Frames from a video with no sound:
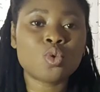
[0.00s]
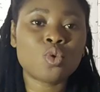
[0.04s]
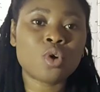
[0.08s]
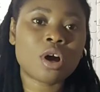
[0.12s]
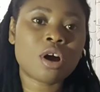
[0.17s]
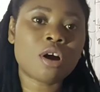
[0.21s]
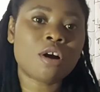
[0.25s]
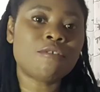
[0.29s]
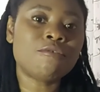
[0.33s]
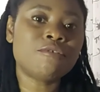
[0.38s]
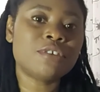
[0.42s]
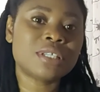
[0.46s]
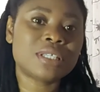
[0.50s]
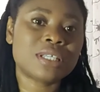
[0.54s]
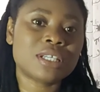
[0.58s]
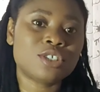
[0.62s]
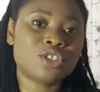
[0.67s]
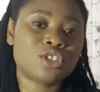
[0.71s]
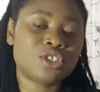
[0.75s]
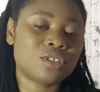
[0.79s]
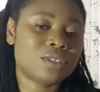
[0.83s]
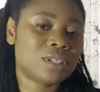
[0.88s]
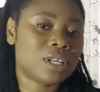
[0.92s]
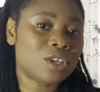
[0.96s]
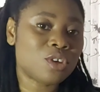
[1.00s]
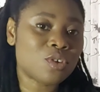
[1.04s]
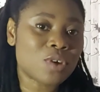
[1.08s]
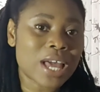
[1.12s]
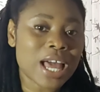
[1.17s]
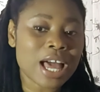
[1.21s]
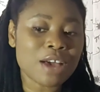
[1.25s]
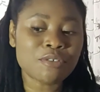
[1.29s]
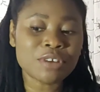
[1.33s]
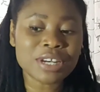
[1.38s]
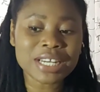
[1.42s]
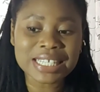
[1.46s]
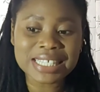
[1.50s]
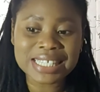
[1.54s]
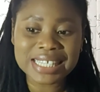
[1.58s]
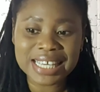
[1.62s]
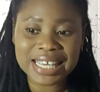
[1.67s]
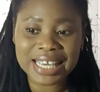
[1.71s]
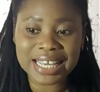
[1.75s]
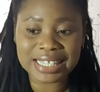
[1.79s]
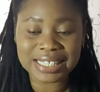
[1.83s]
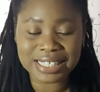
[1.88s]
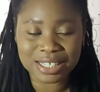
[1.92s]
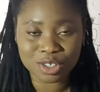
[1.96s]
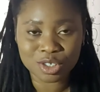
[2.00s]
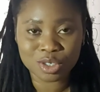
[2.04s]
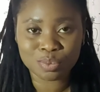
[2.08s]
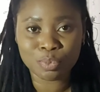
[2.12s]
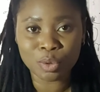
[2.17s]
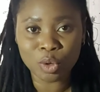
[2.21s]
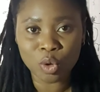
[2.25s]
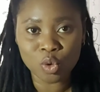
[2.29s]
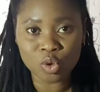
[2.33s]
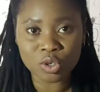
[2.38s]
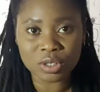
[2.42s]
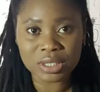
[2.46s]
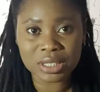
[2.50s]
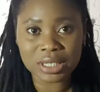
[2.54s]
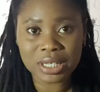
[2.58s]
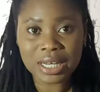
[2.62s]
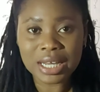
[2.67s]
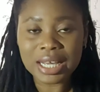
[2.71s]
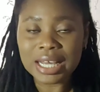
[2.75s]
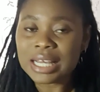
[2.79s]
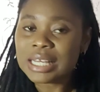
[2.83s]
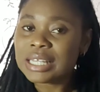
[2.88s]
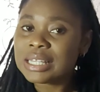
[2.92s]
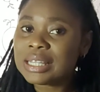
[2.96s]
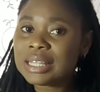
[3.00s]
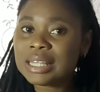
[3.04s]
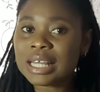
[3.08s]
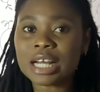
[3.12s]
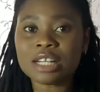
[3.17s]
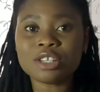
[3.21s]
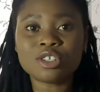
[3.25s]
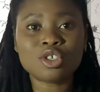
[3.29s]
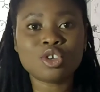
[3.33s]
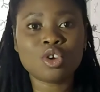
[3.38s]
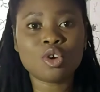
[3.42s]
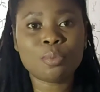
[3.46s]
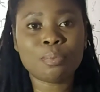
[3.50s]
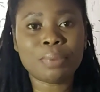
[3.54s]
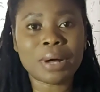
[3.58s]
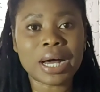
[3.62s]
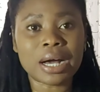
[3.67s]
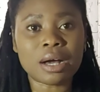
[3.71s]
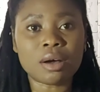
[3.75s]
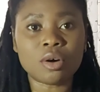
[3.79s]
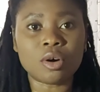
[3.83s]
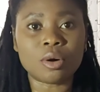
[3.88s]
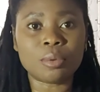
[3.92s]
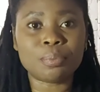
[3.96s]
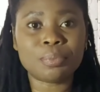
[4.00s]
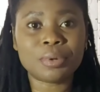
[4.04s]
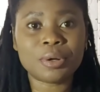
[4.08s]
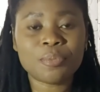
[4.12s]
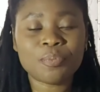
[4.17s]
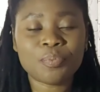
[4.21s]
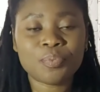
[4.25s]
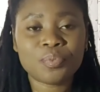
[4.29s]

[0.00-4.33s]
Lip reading: to a conversation that you haven't as yet explored. That's your backup.